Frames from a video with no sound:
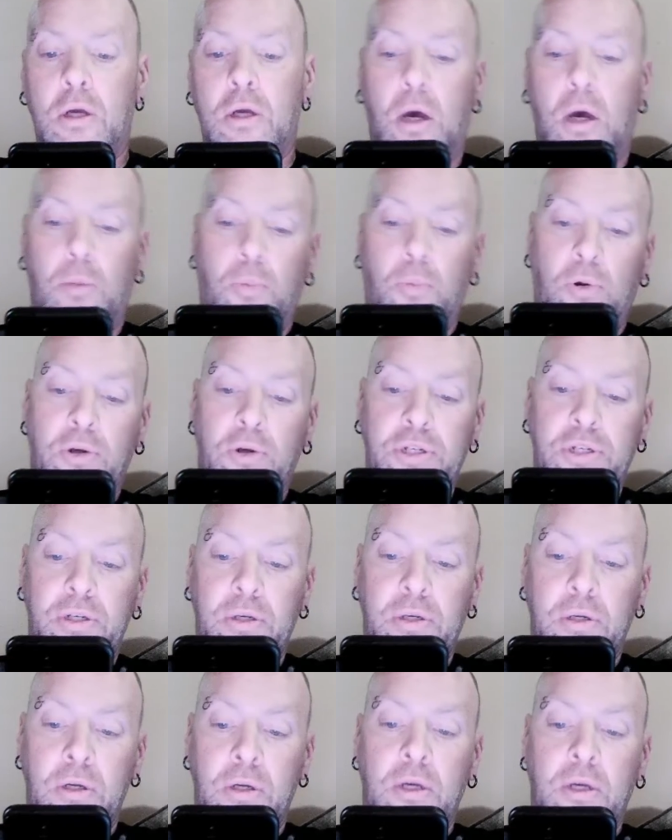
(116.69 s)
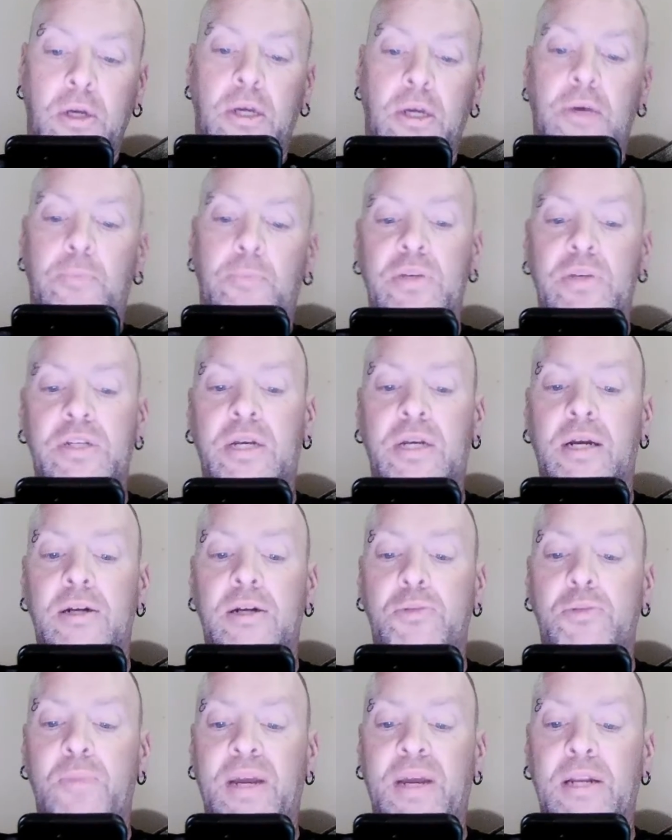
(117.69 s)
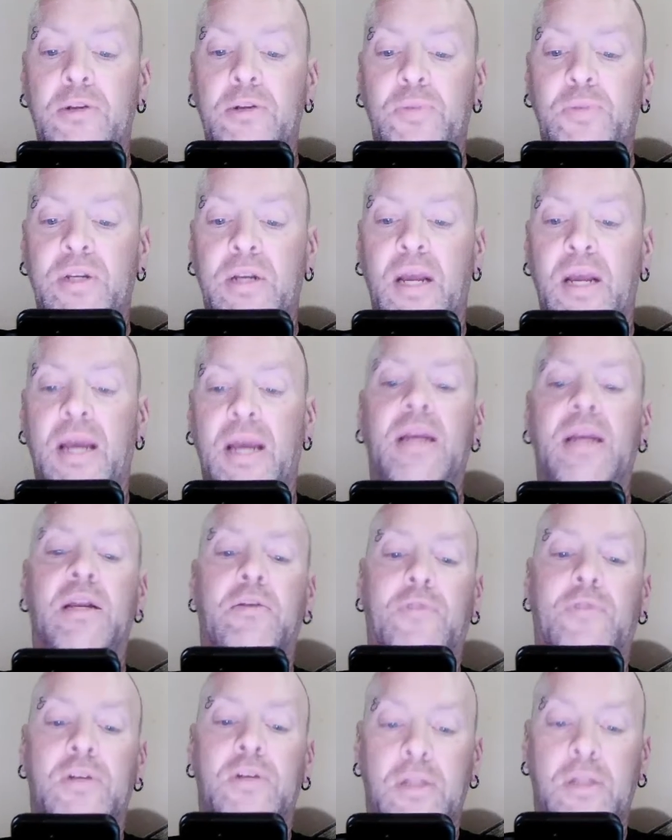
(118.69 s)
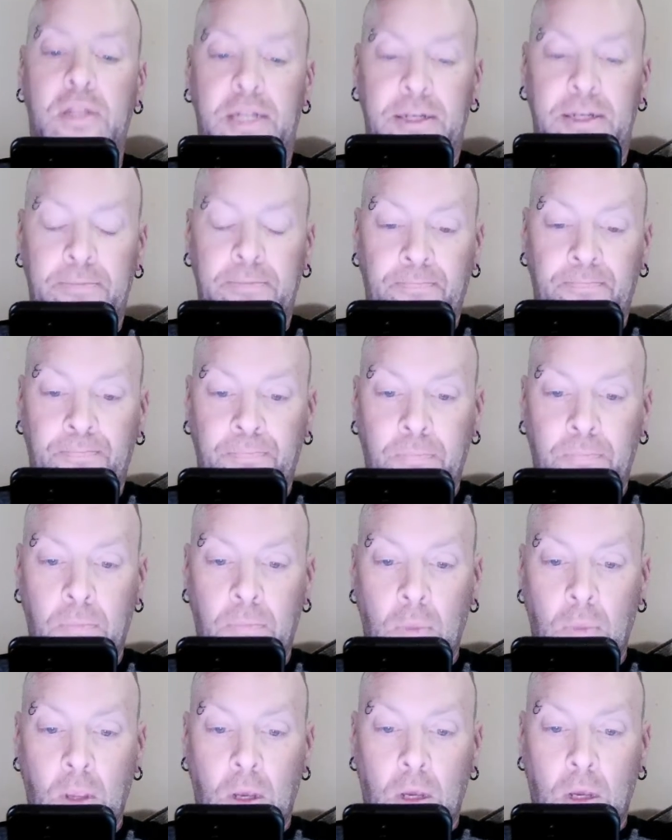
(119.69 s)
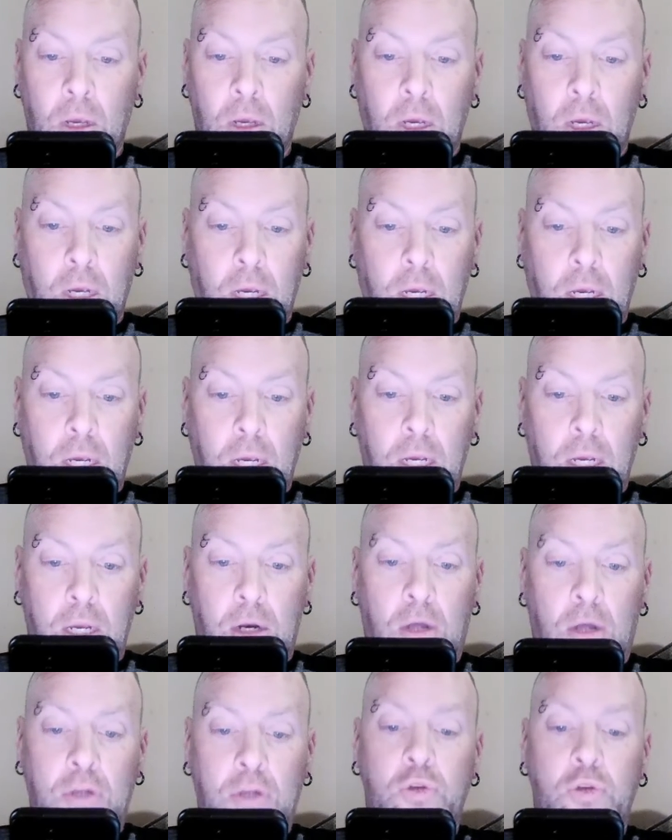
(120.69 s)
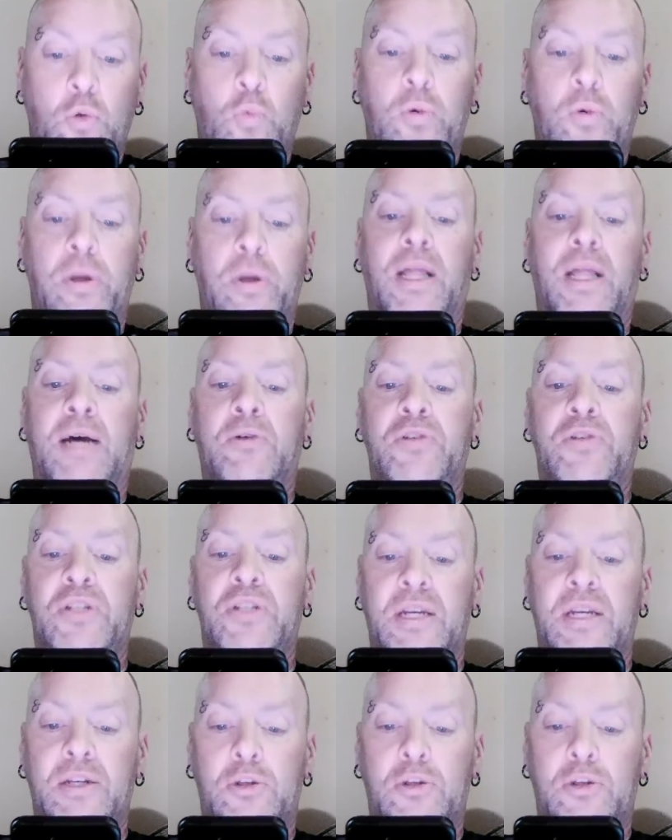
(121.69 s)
abortion, miscarriage management, and infertility. It also would allow state